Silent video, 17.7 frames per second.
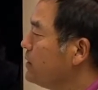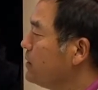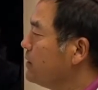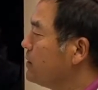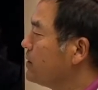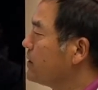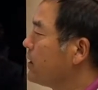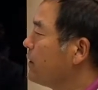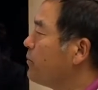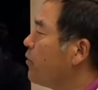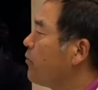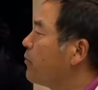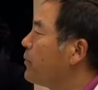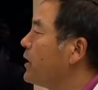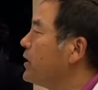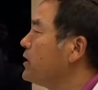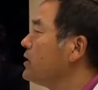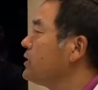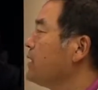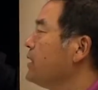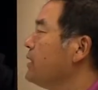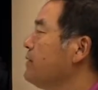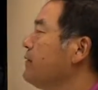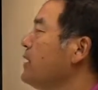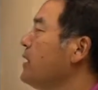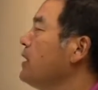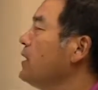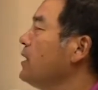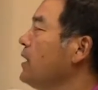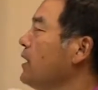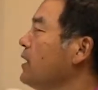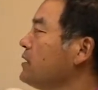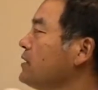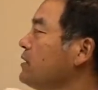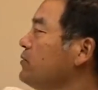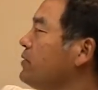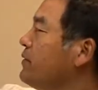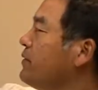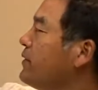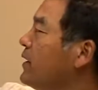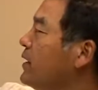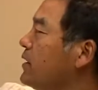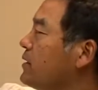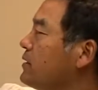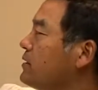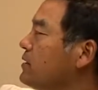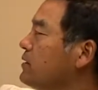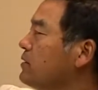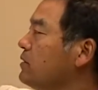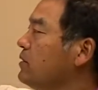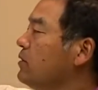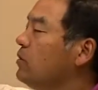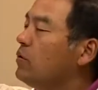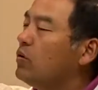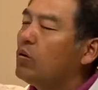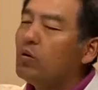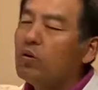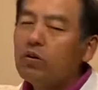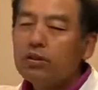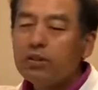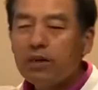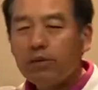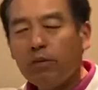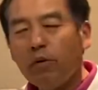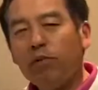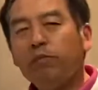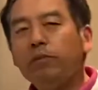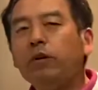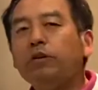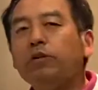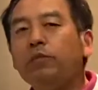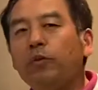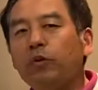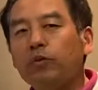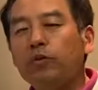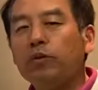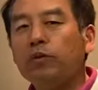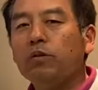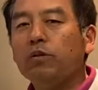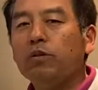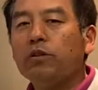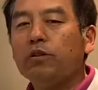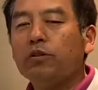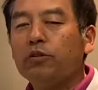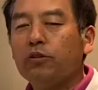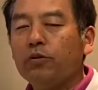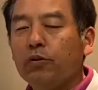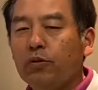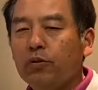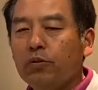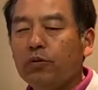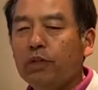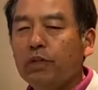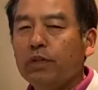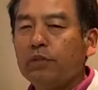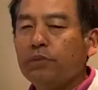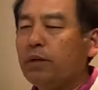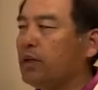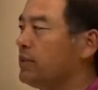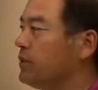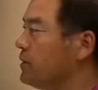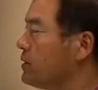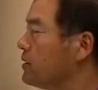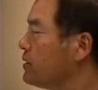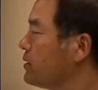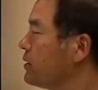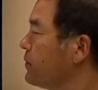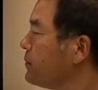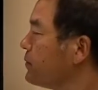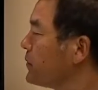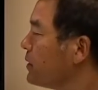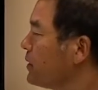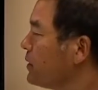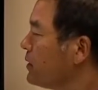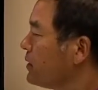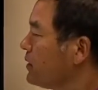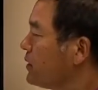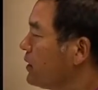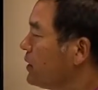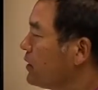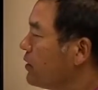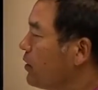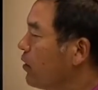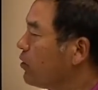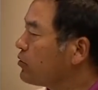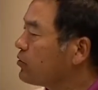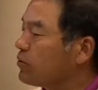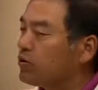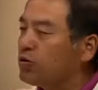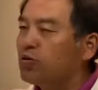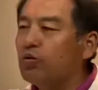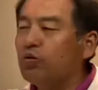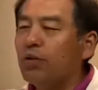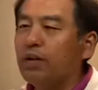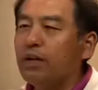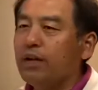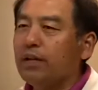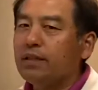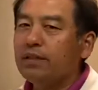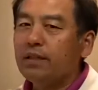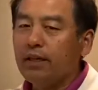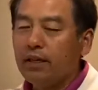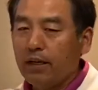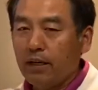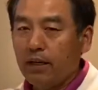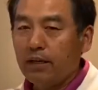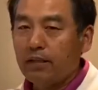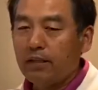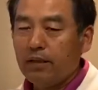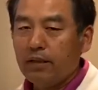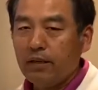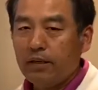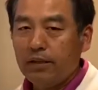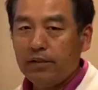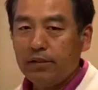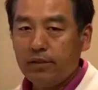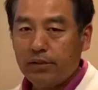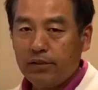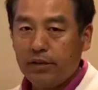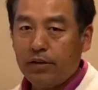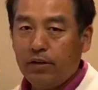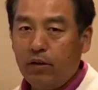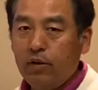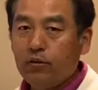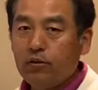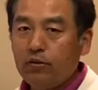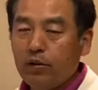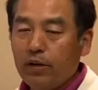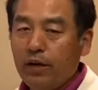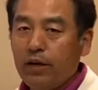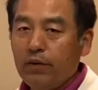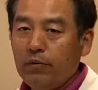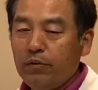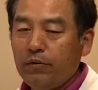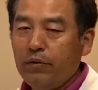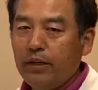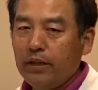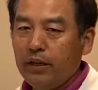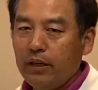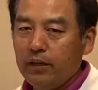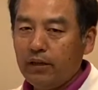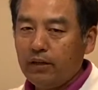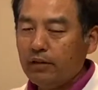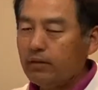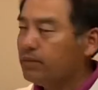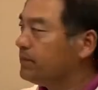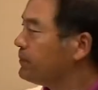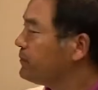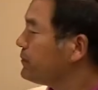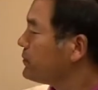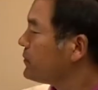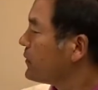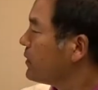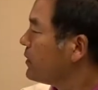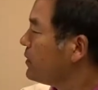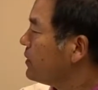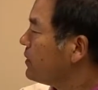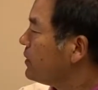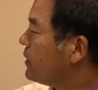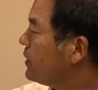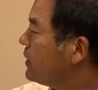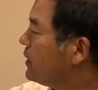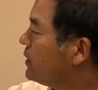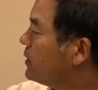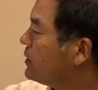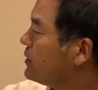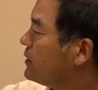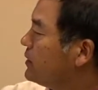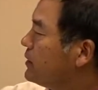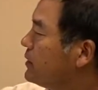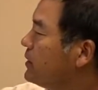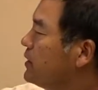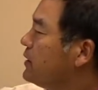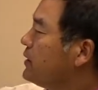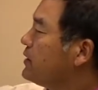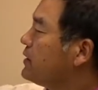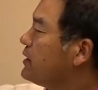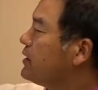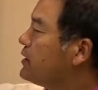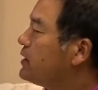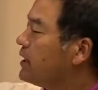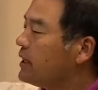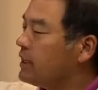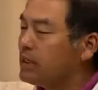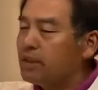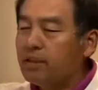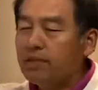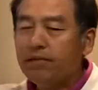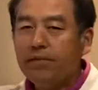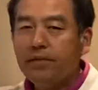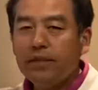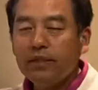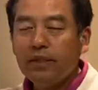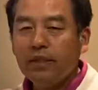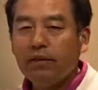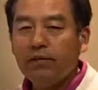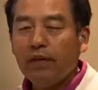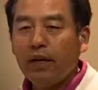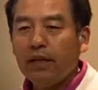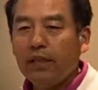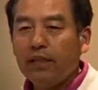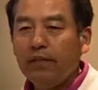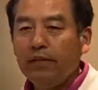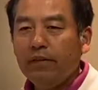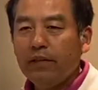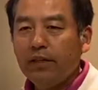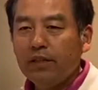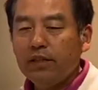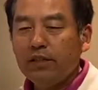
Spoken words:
Some of patients have acid reflux, or some of multiple sclerosis patients. And also stress and anxieties can also aggravate it. And intense physical activities,